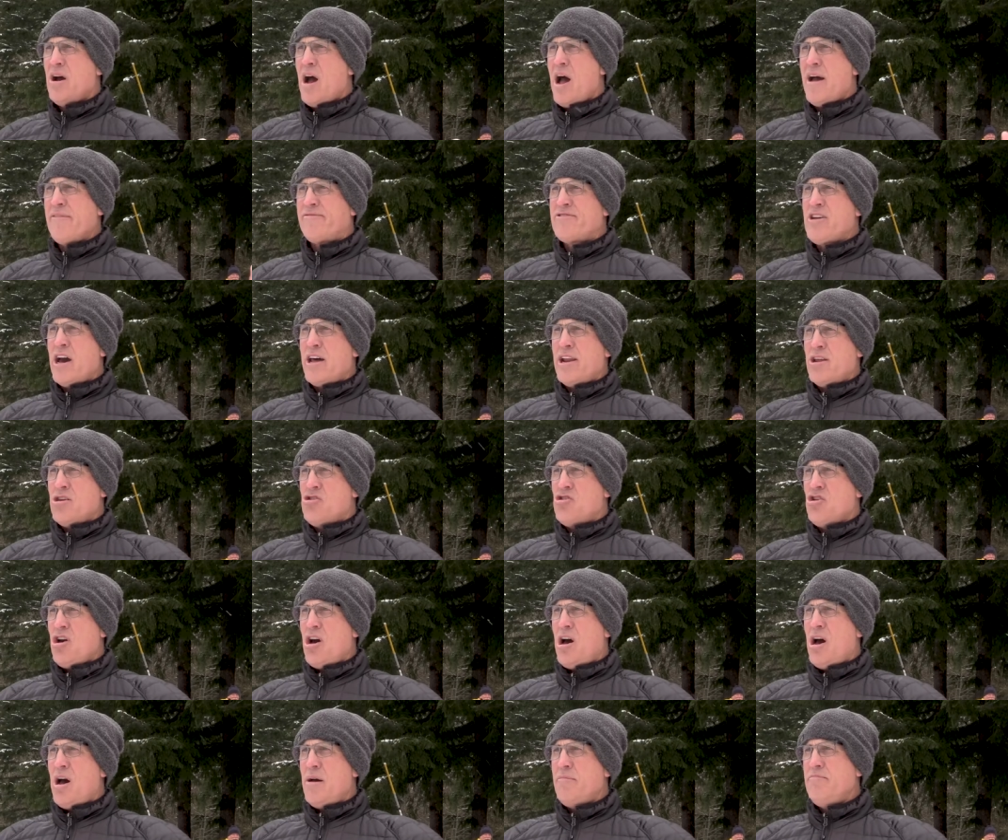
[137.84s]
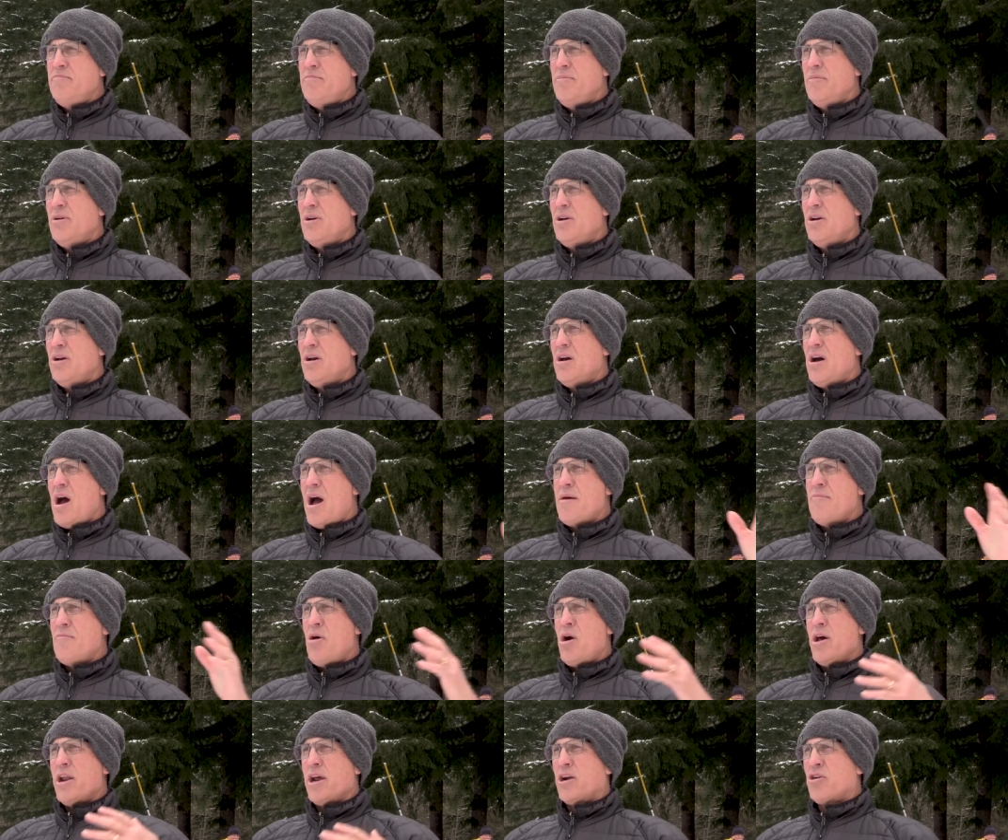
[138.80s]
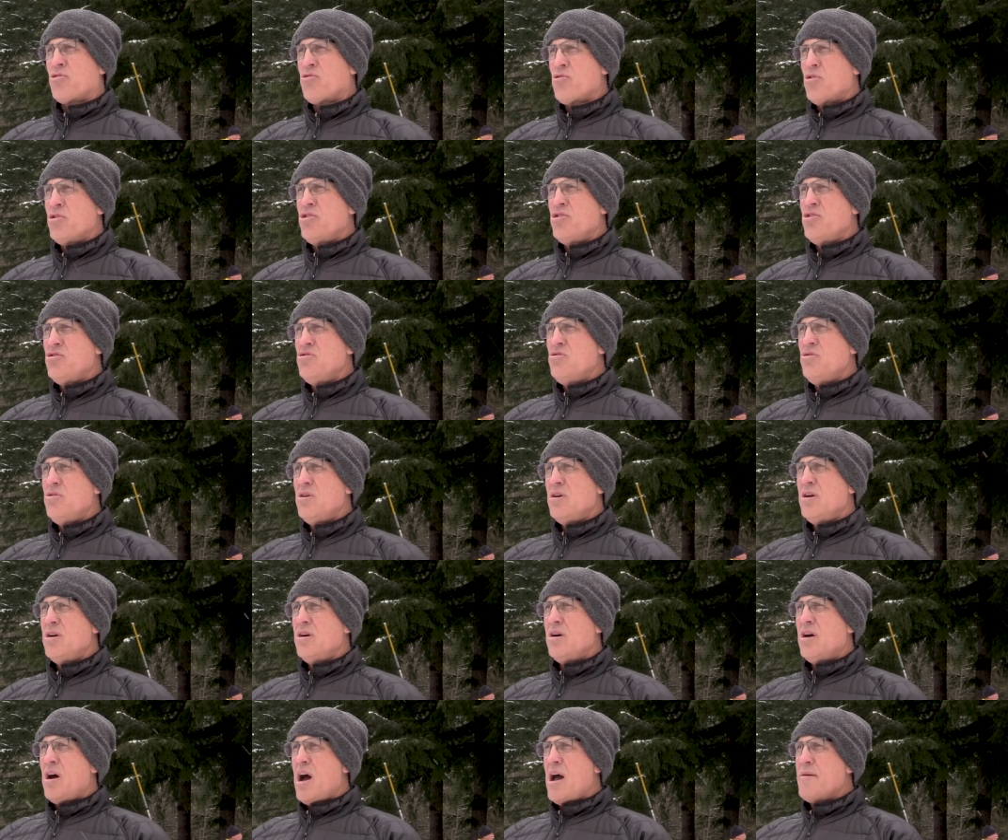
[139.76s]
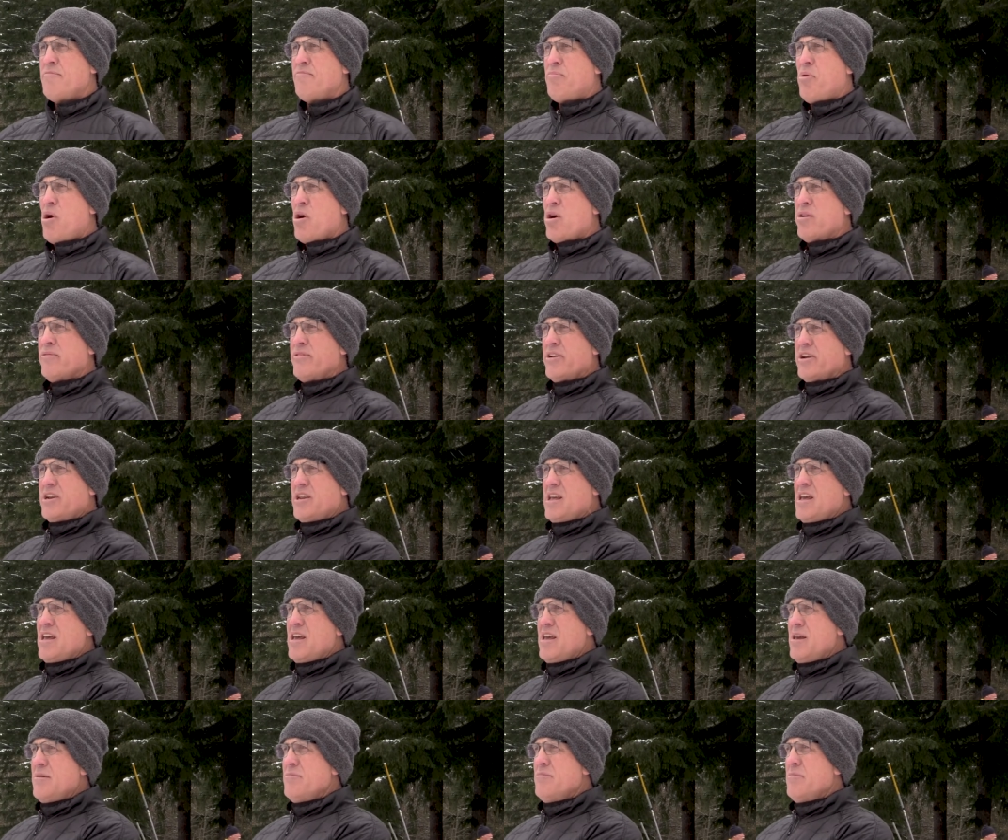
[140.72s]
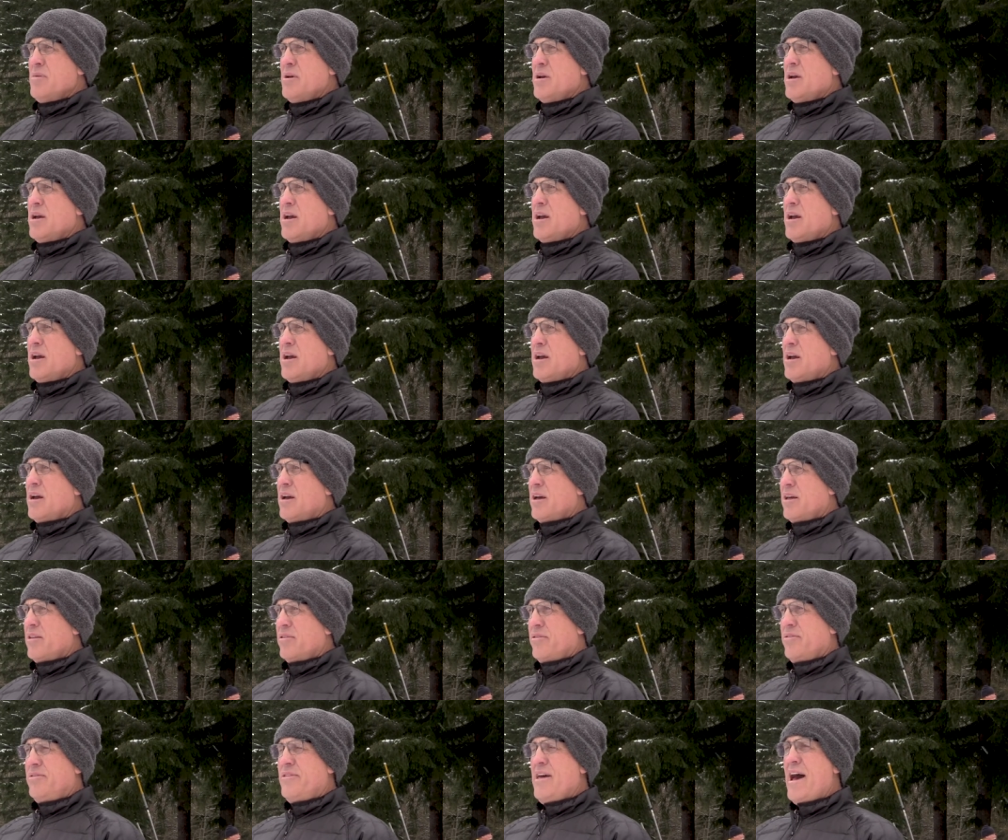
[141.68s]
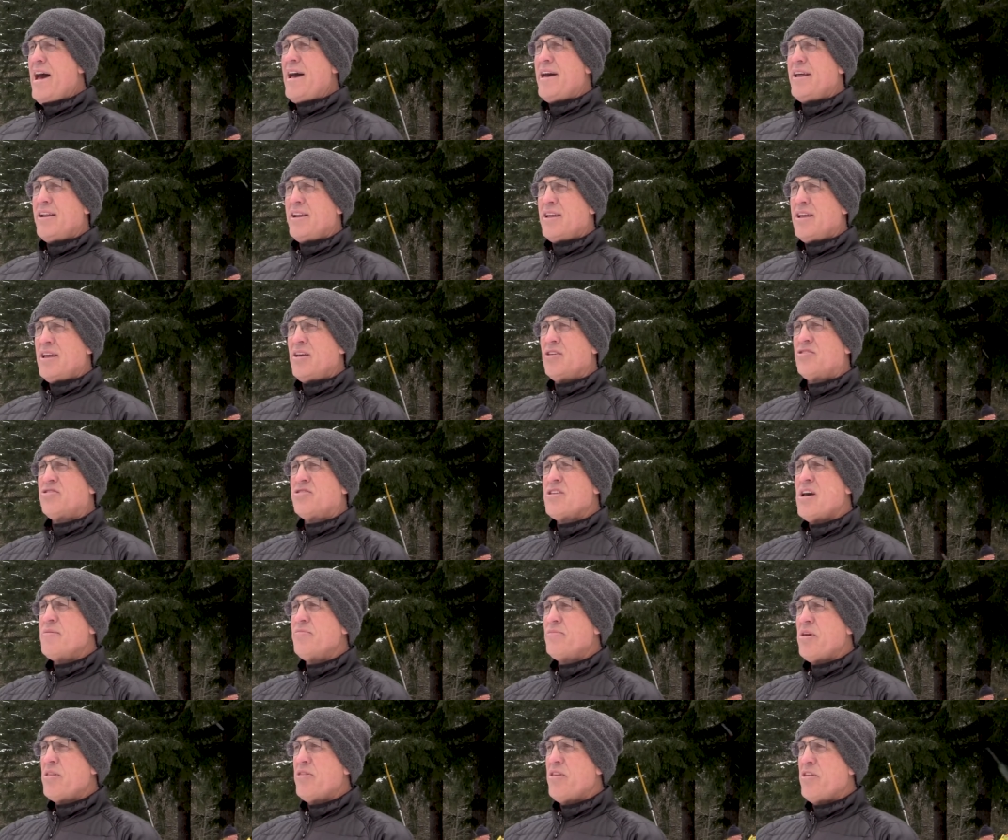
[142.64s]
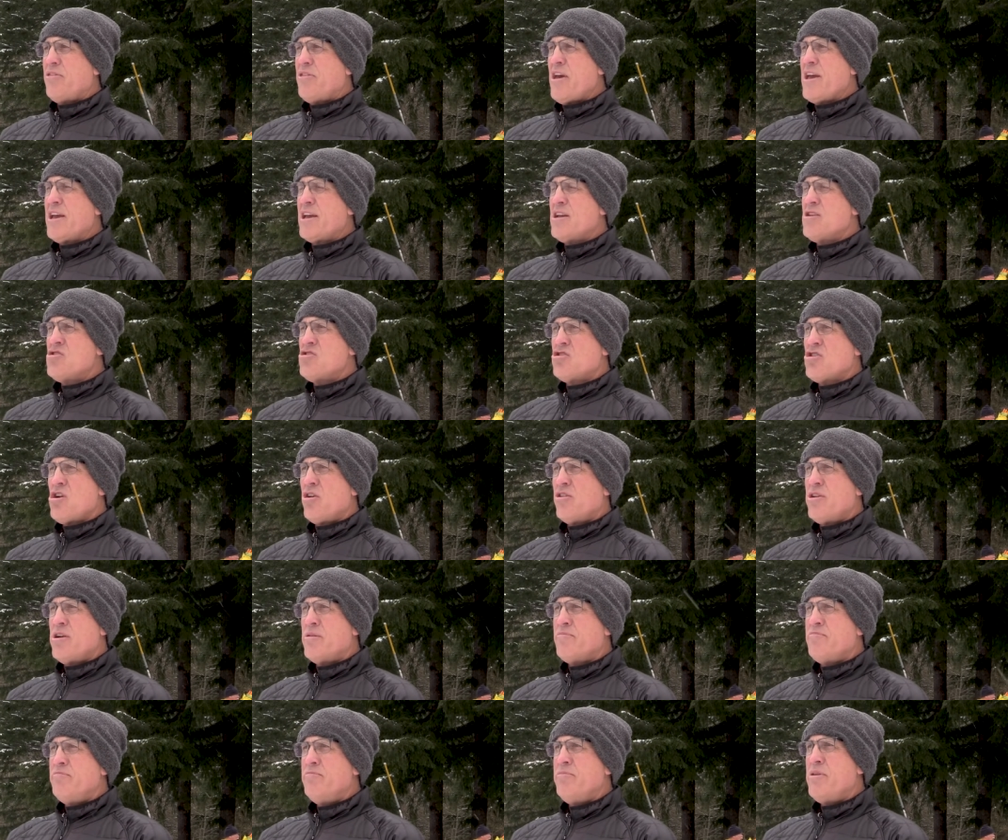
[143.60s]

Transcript: I've got a job, I'm on a crew, I'm part of a team. That is something that they can show their